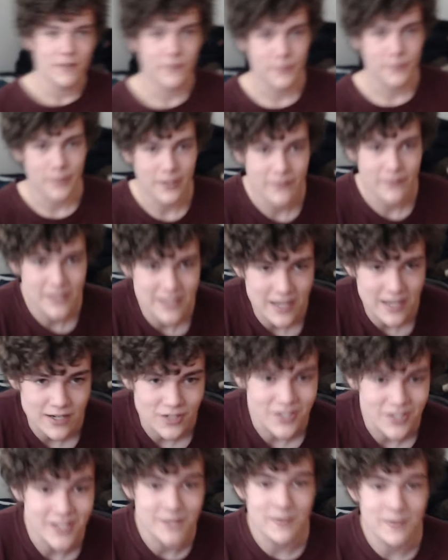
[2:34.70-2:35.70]
breakfast, I had a
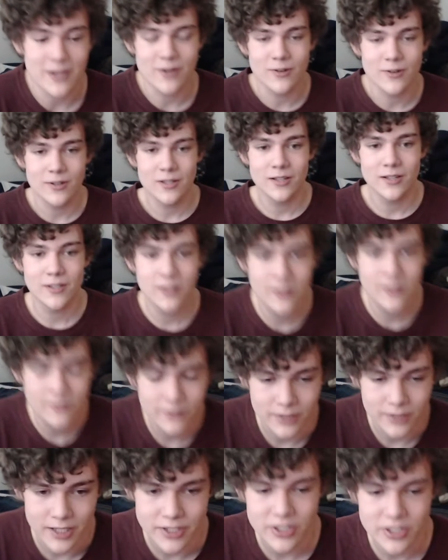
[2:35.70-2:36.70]
cheese bagel. For
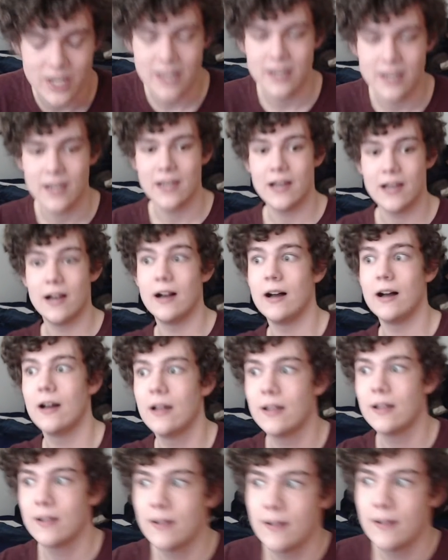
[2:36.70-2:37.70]
lunch, I had a,
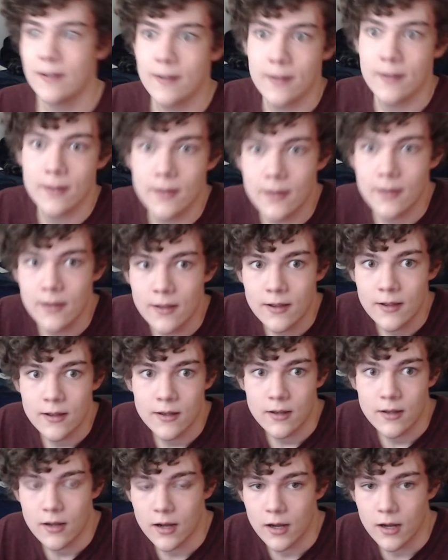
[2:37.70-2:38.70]

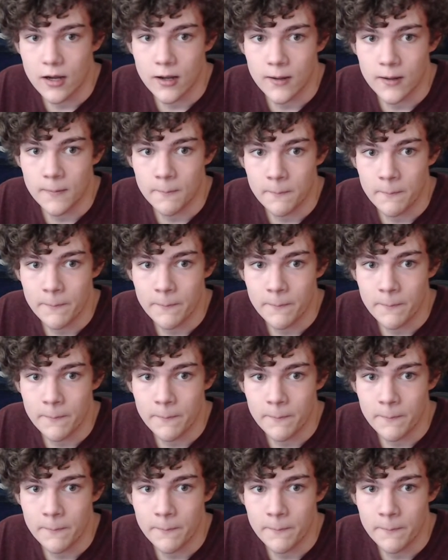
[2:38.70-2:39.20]
sorry